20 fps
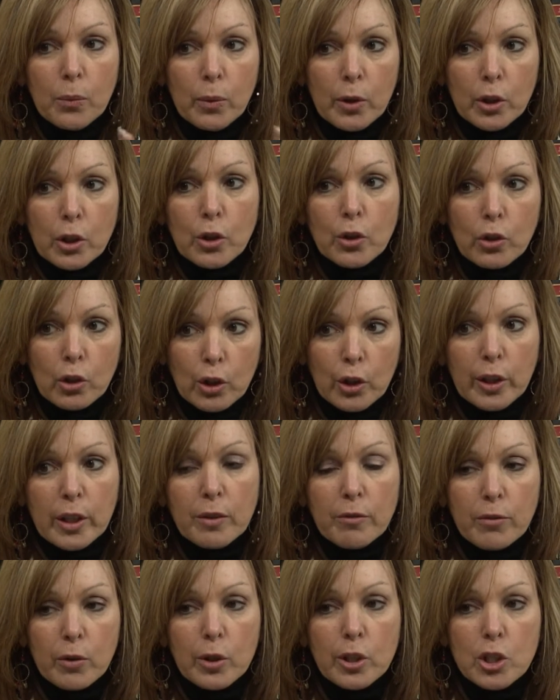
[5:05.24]
where you're looking
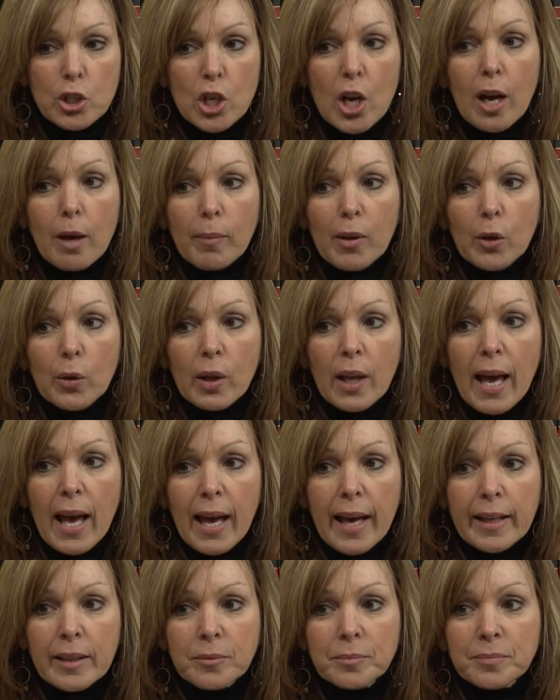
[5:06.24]
for a job right.
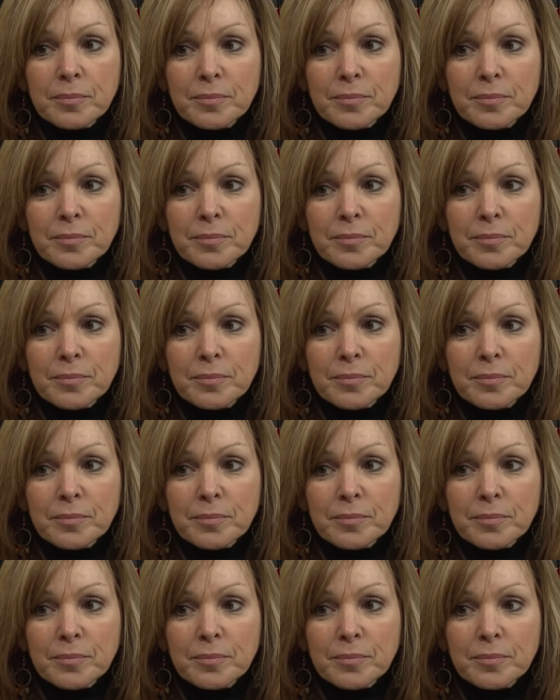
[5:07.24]
online.